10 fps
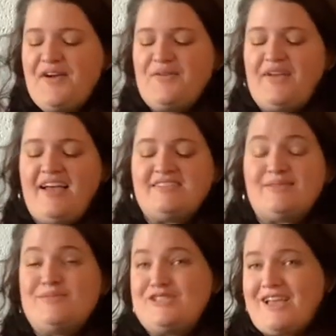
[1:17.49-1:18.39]
We have
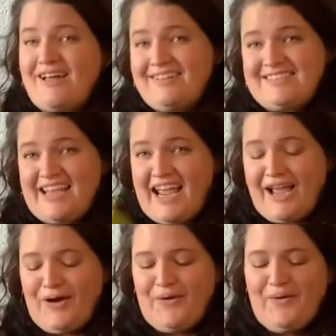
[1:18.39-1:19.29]
some
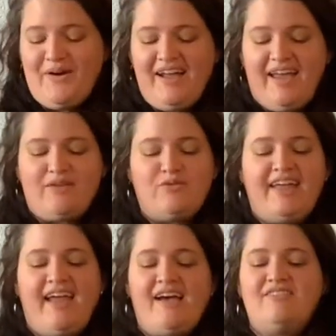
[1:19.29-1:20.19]
Solidago, and
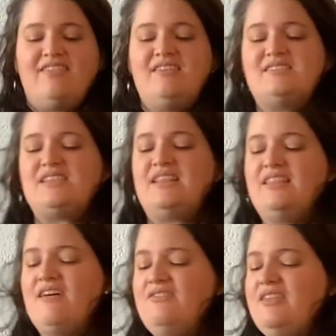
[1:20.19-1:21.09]
we have these
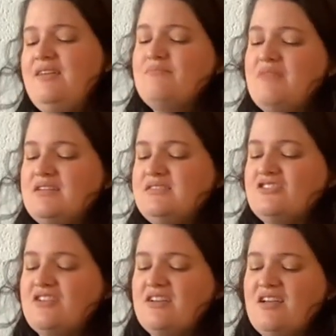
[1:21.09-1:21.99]
lovely
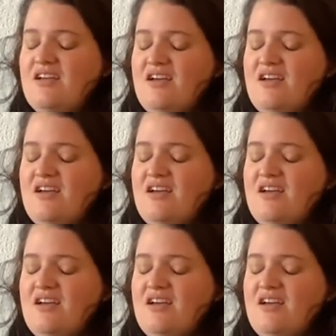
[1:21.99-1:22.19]
Mustard